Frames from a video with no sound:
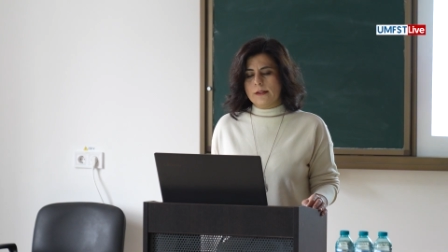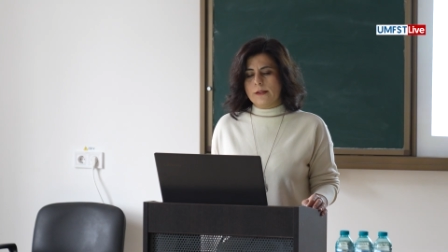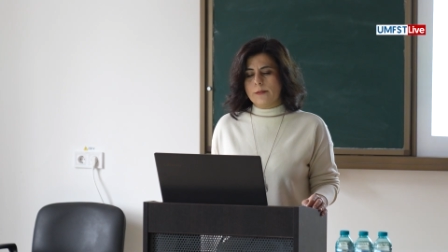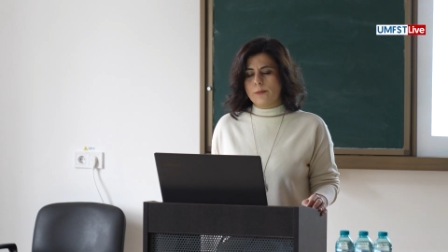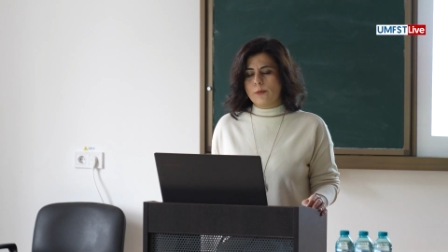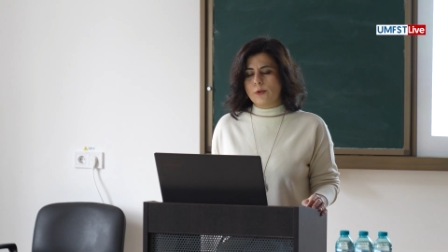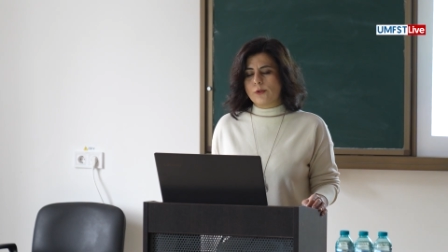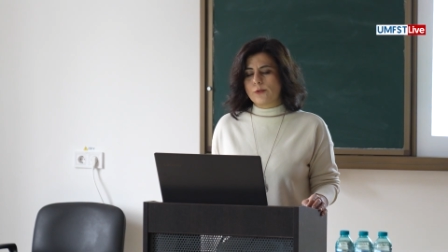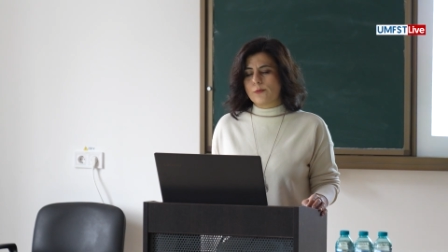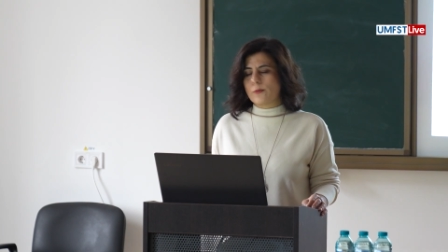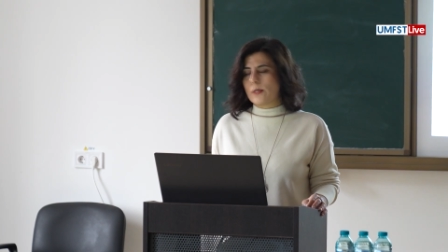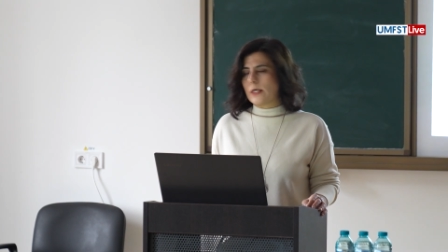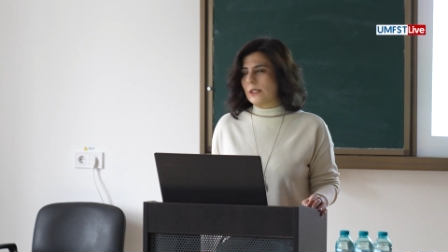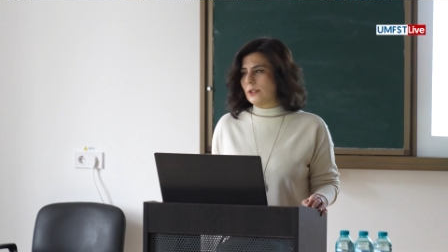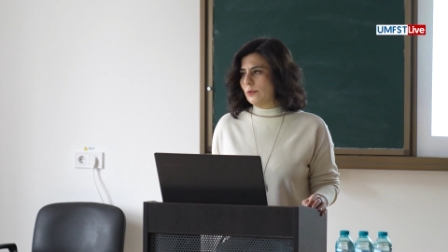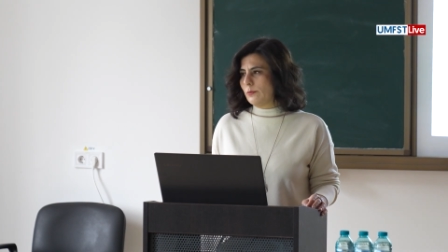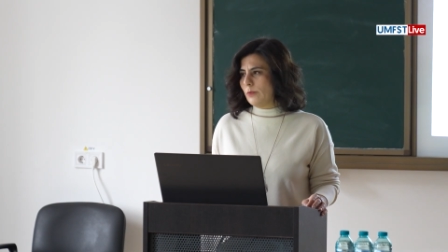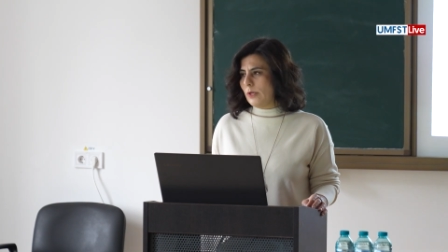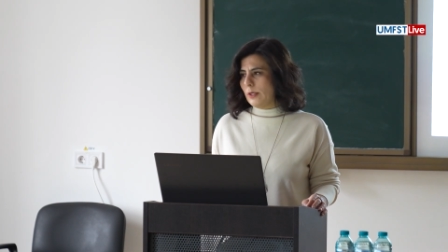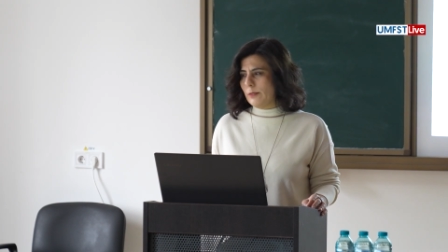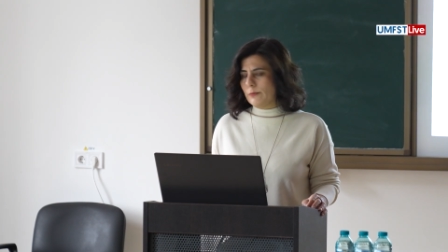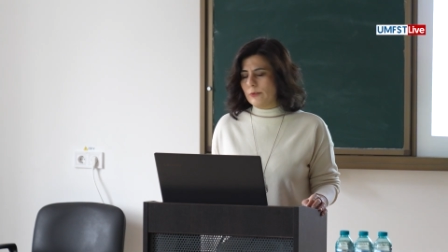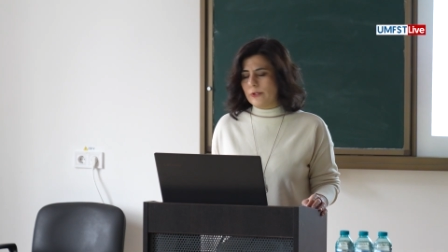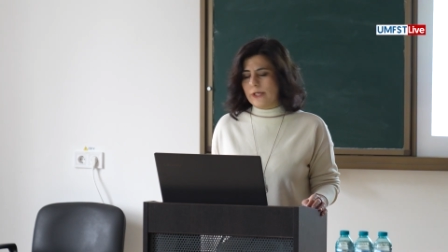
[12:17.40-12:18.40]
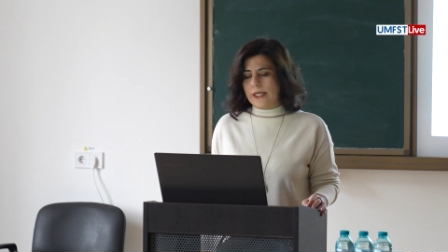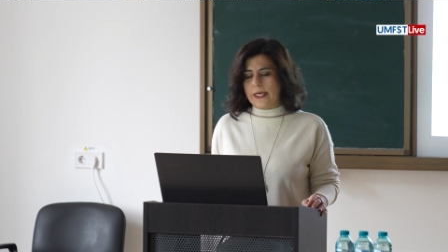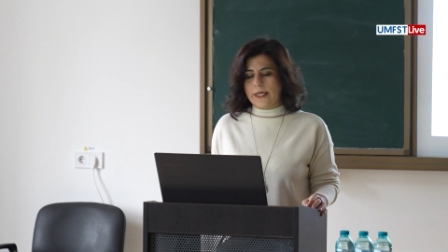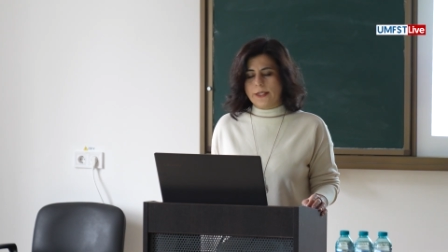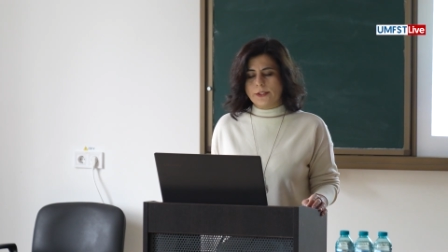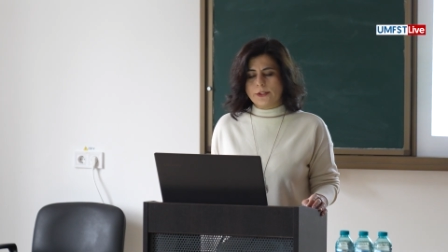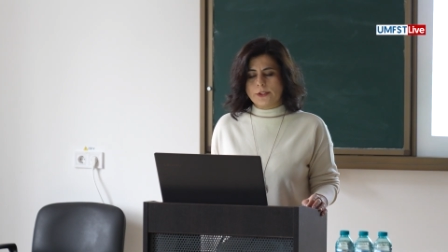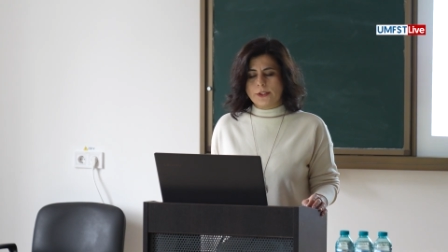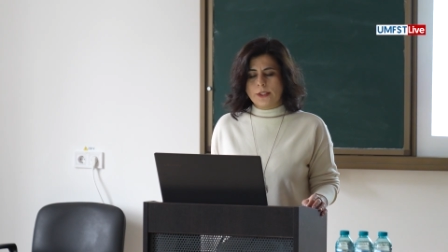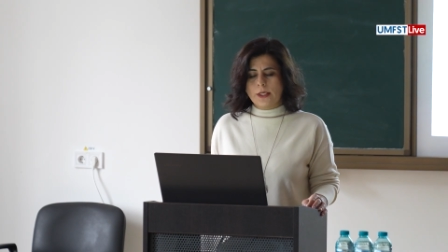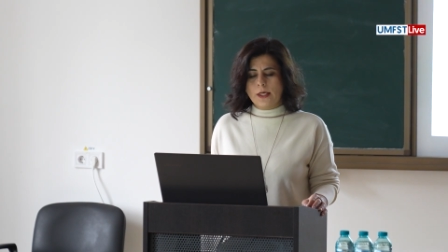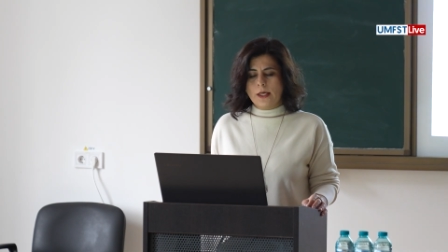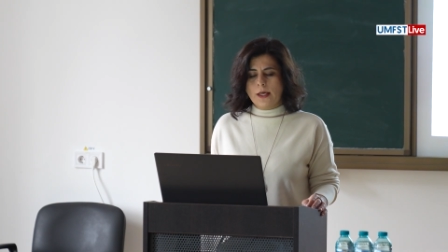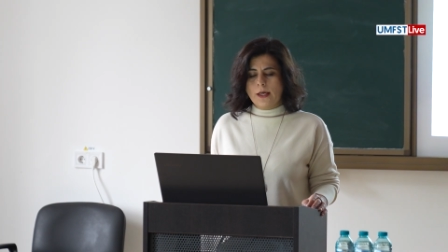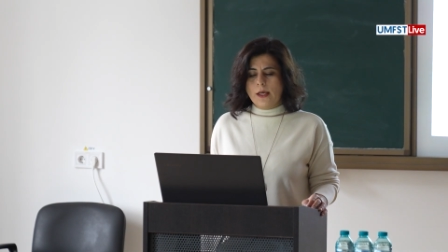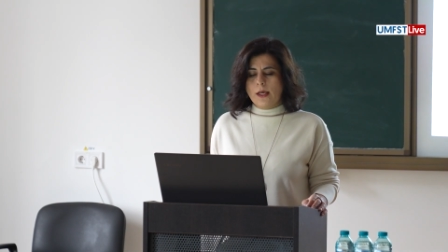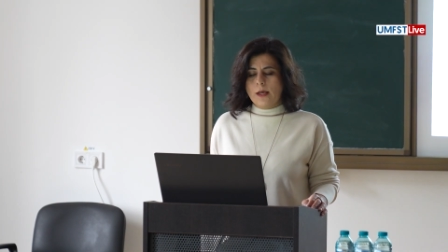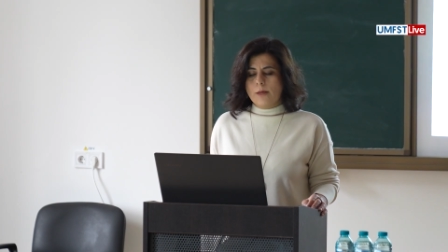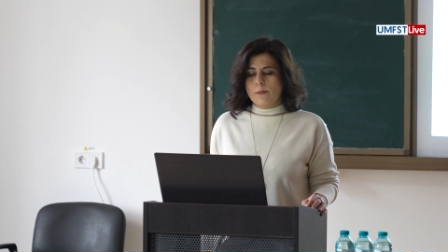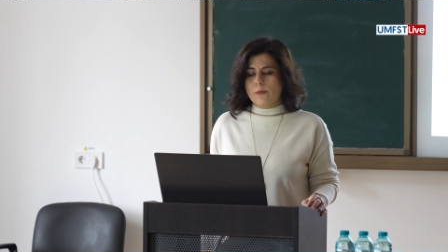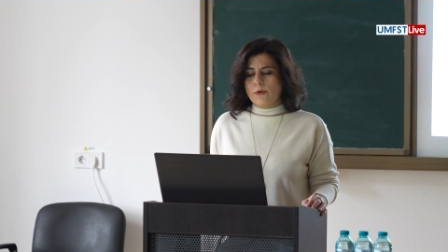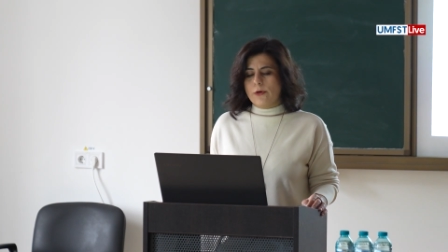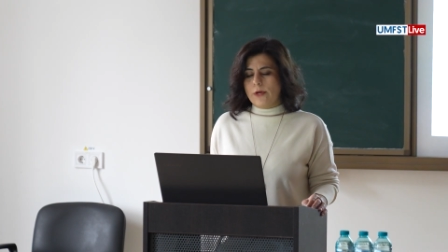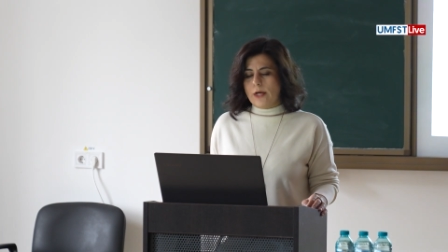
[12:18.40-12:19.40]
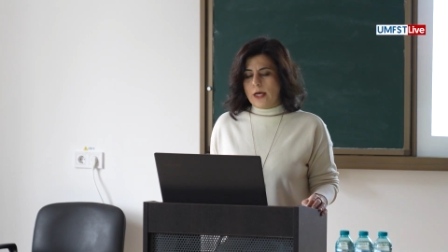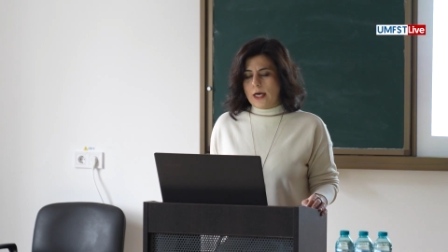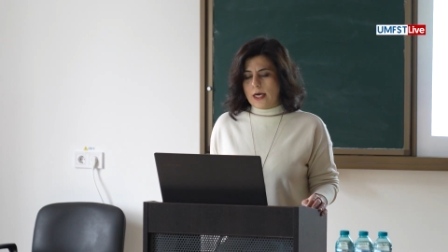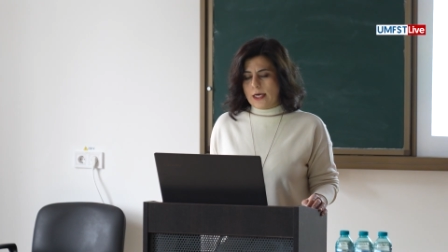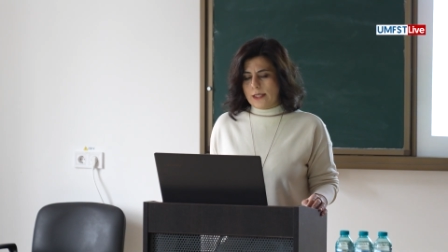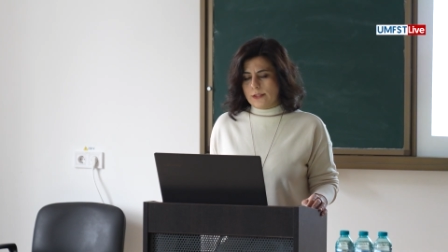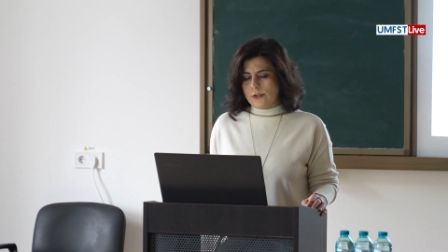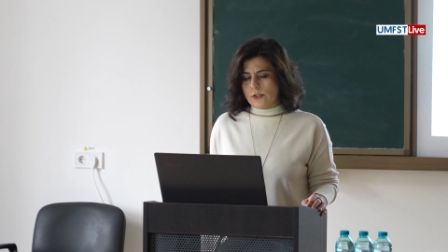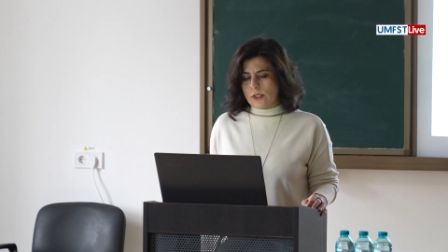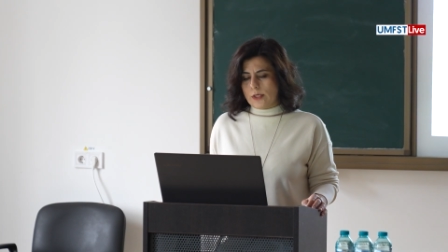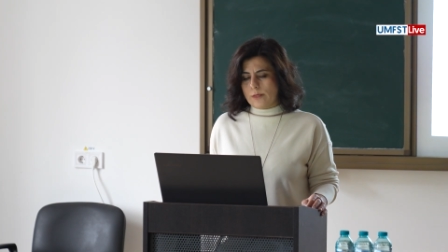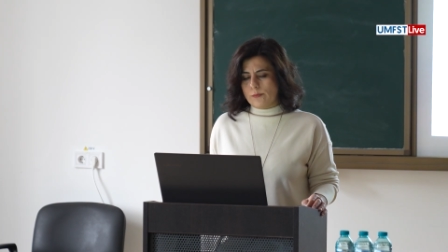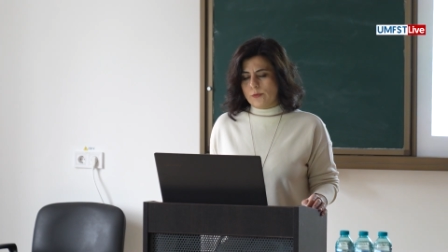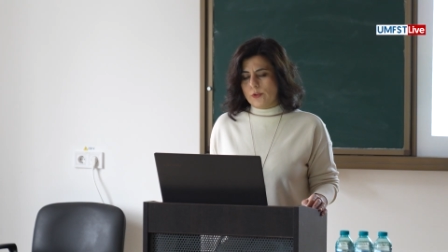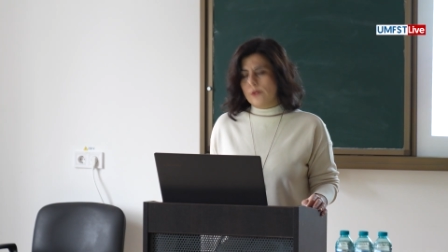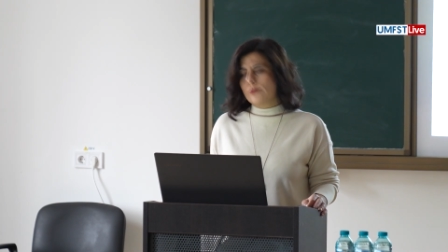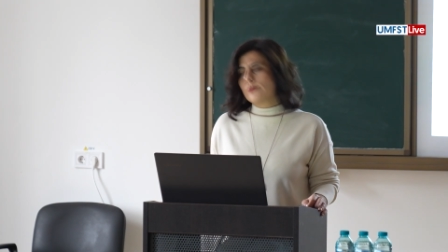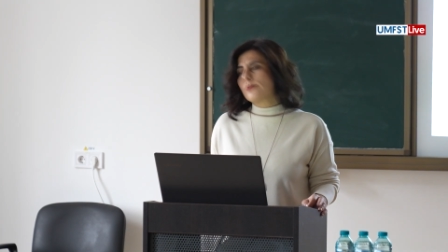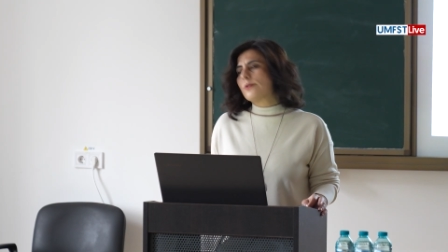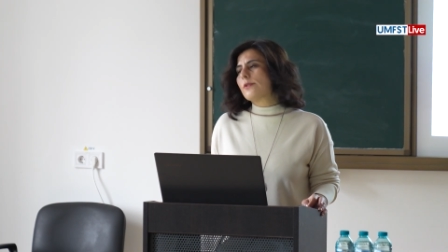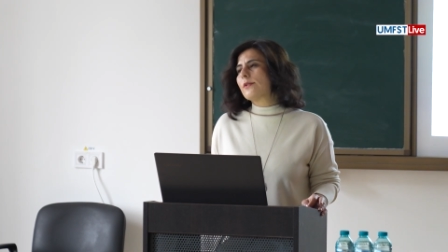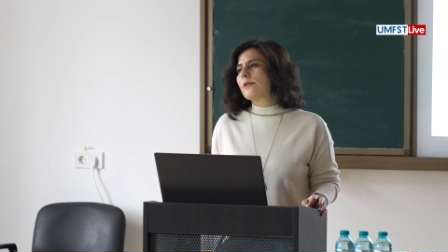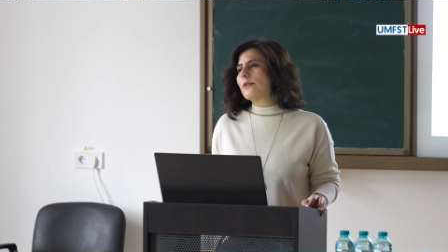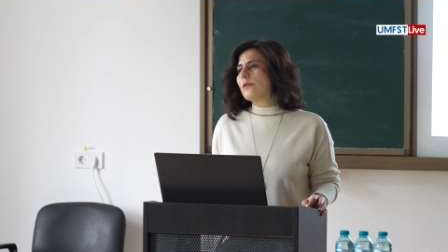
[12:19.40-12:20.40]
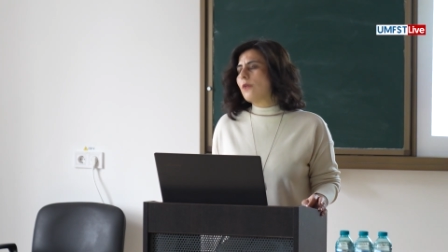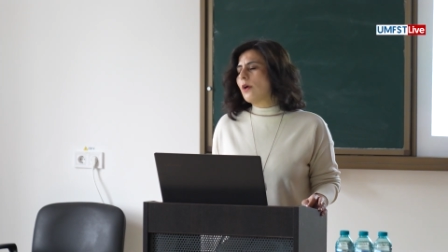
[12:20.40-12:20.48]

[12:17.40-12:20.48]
postpartum hemorrhage, polyhydramnios,